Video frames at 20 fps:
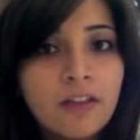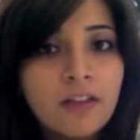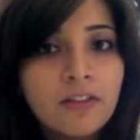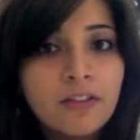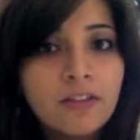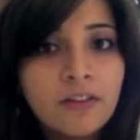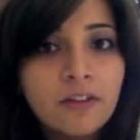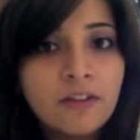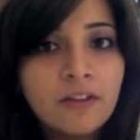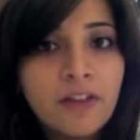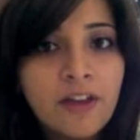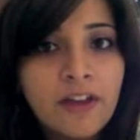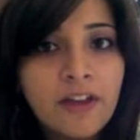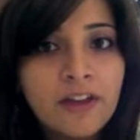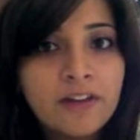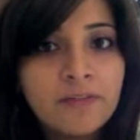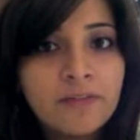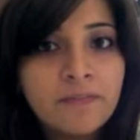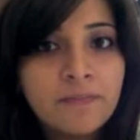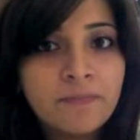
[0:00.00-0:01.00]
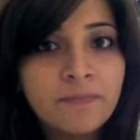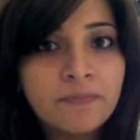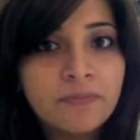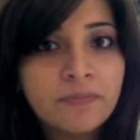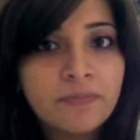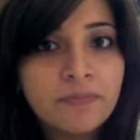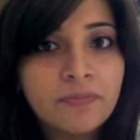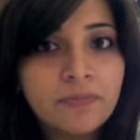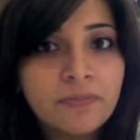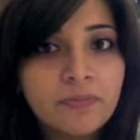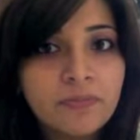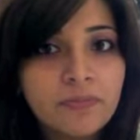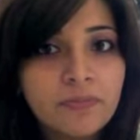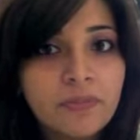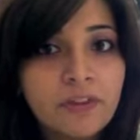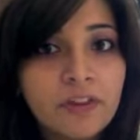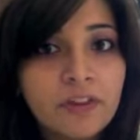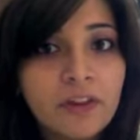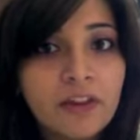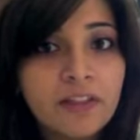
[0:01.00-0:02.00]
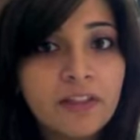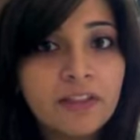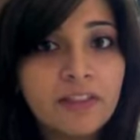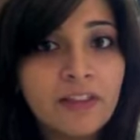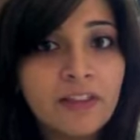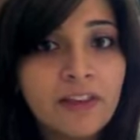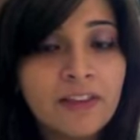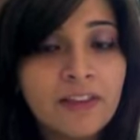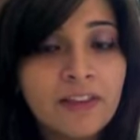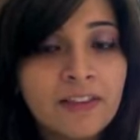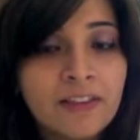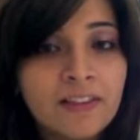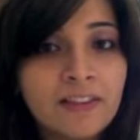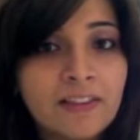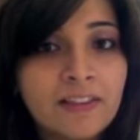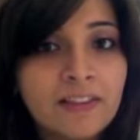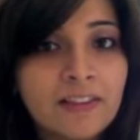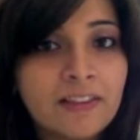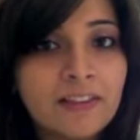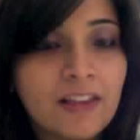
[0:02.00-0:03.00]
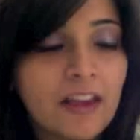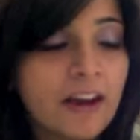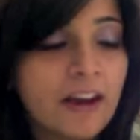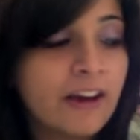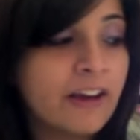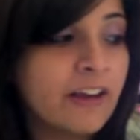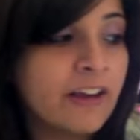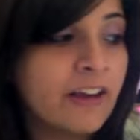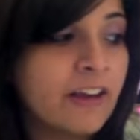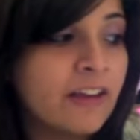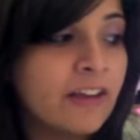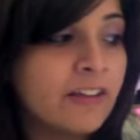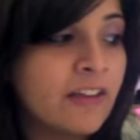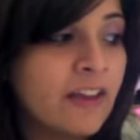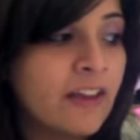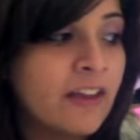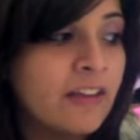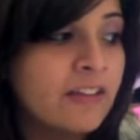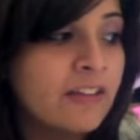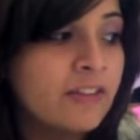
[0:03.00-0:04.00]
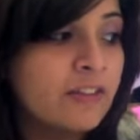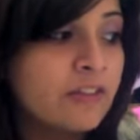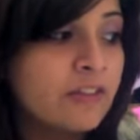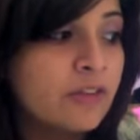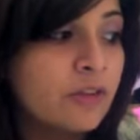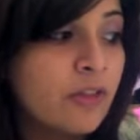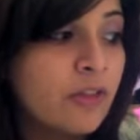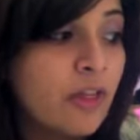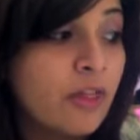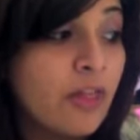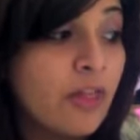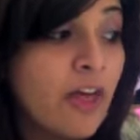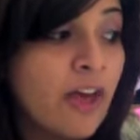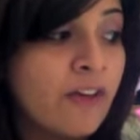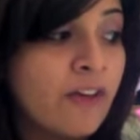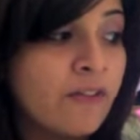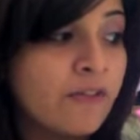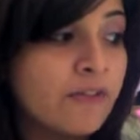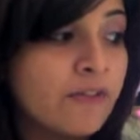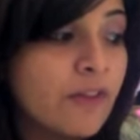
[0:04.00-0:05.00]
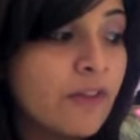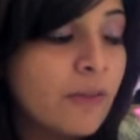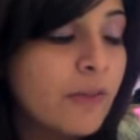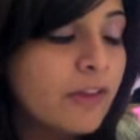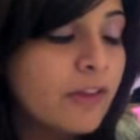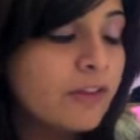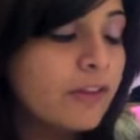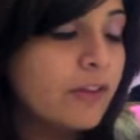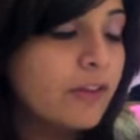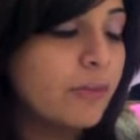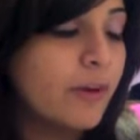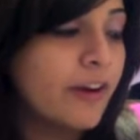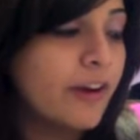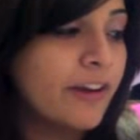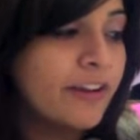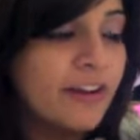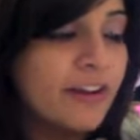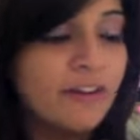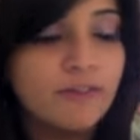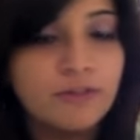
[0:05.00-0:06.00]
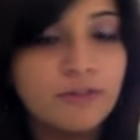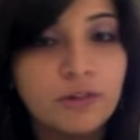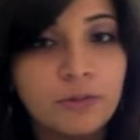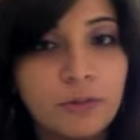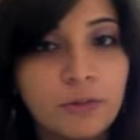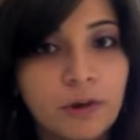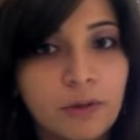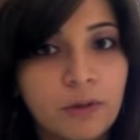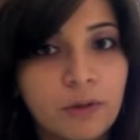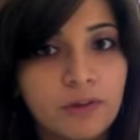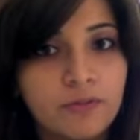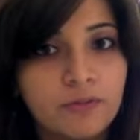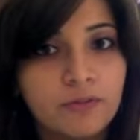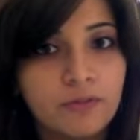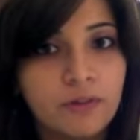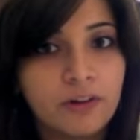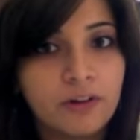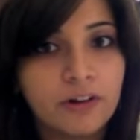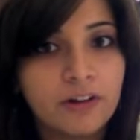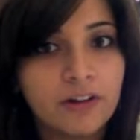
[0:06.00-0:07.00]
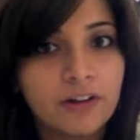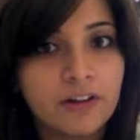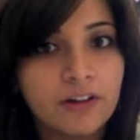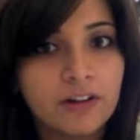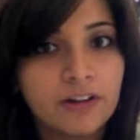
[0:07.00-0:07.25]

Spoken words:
And so then you get this, and this is the area that is to the right of 2.14.